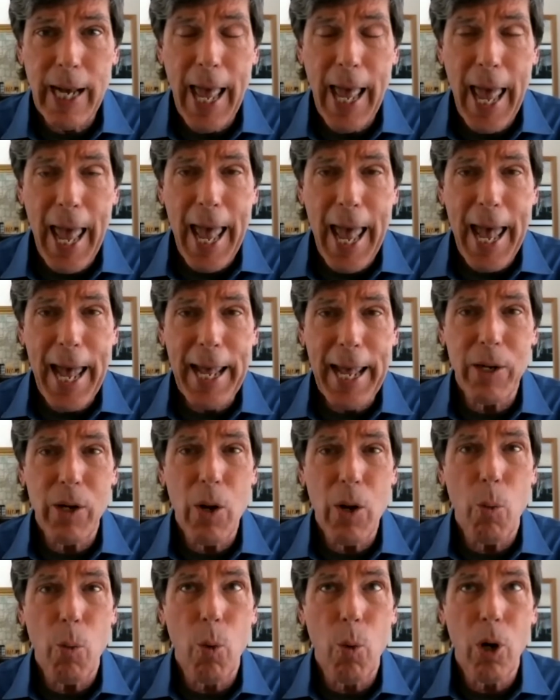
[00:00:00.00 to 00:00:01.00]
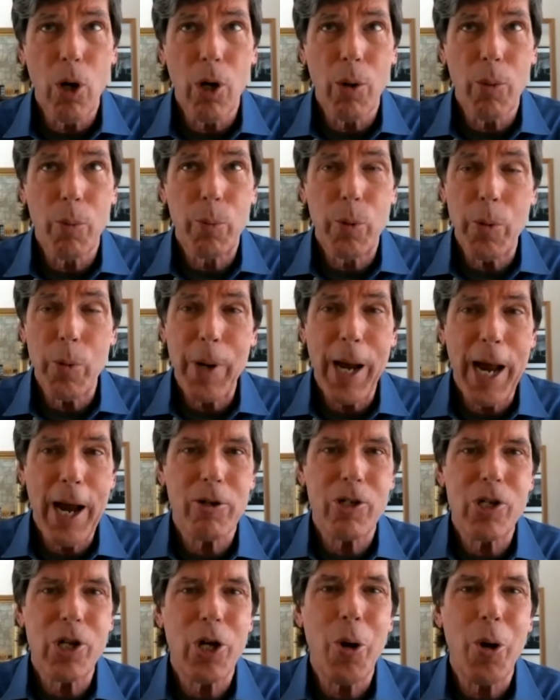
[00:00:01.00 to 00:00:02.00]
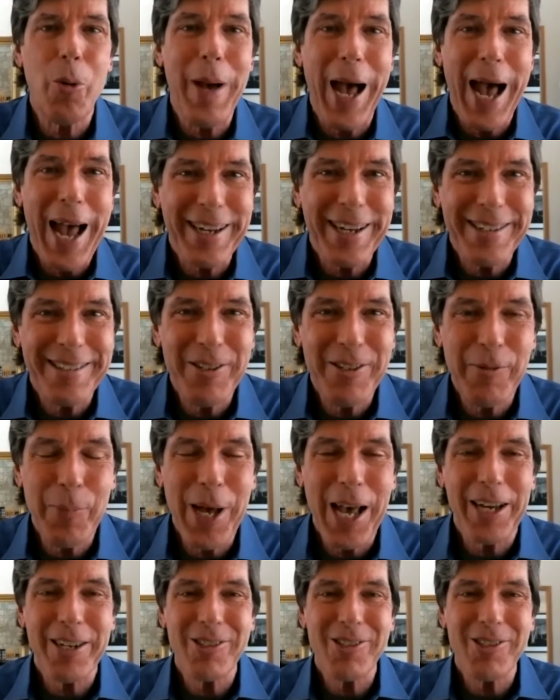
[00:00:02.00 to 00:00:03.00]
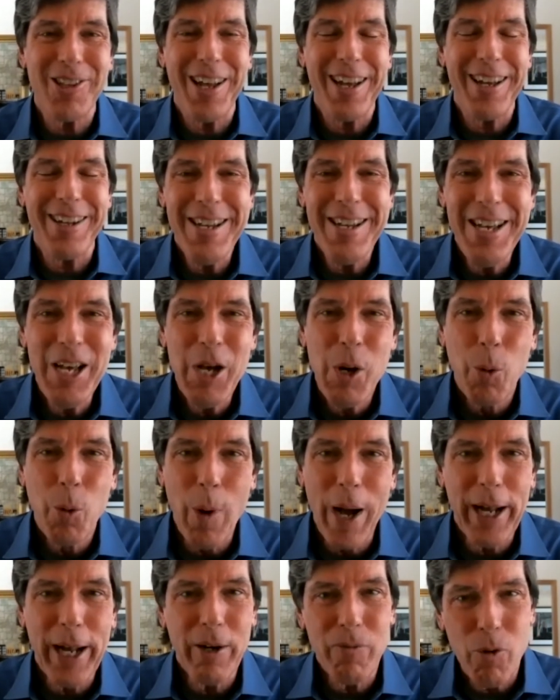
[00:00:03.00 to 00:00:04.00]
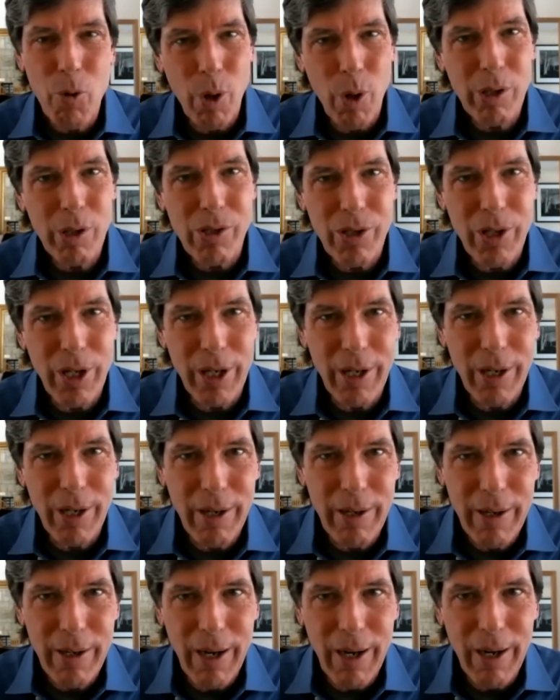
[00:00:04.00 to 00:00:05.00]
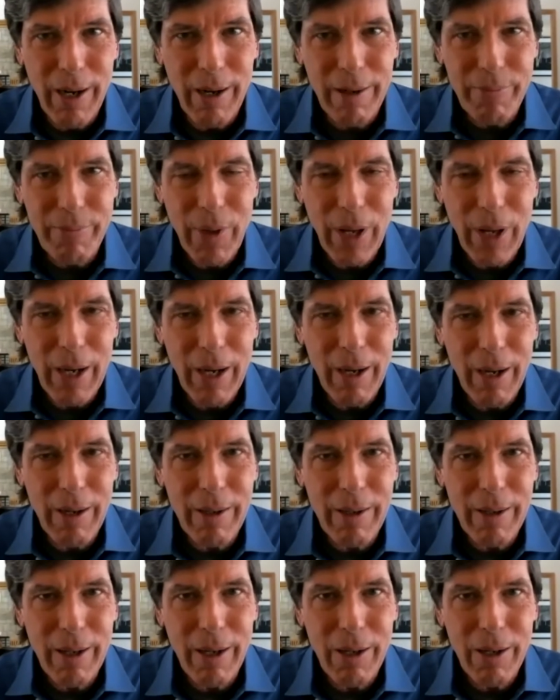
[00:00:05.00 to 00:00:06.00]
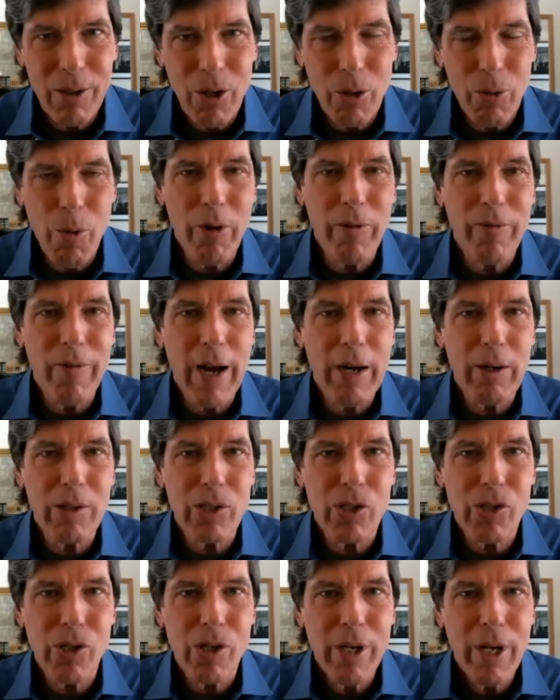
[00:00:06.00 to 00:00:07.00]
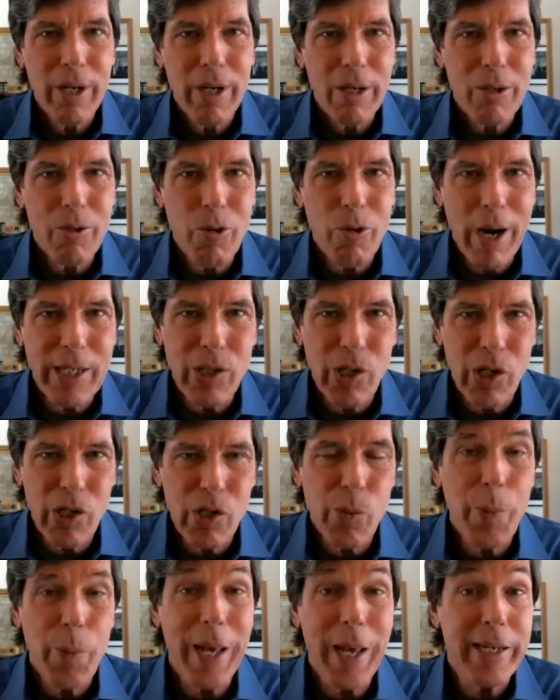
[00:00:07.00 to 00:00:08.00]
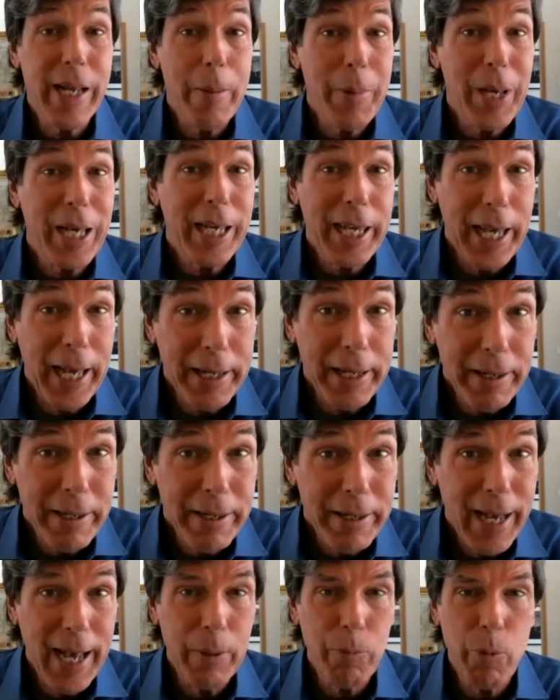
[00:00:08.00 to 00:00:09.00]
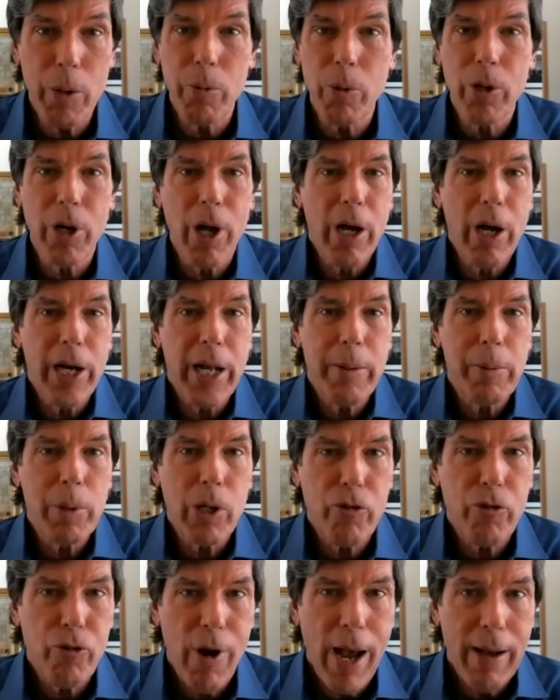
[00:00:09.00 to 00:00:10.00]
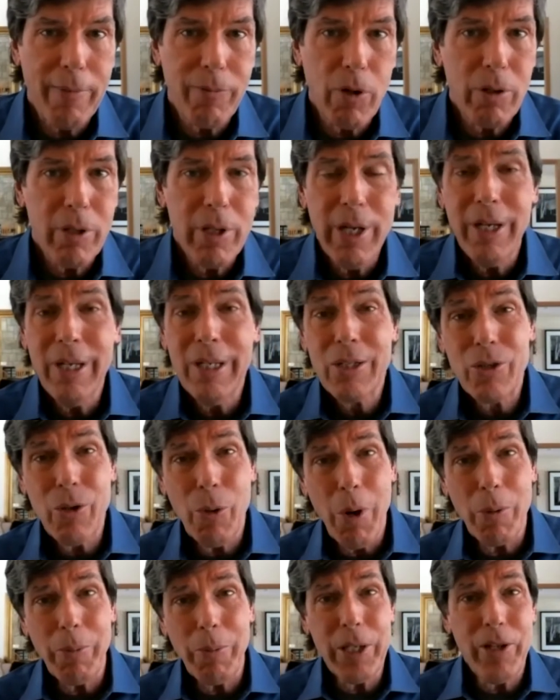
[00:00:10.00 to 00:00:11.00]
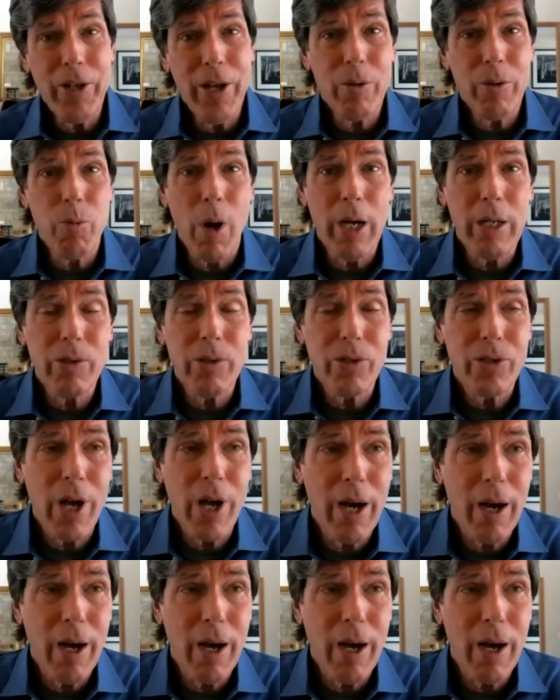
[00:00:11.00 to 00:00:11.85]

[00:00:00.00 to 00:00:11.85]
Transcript: and were prepared to go back to Pakistan when, of course, the coronavirus crisis pandemic hit and we were unable to travel. So what we did was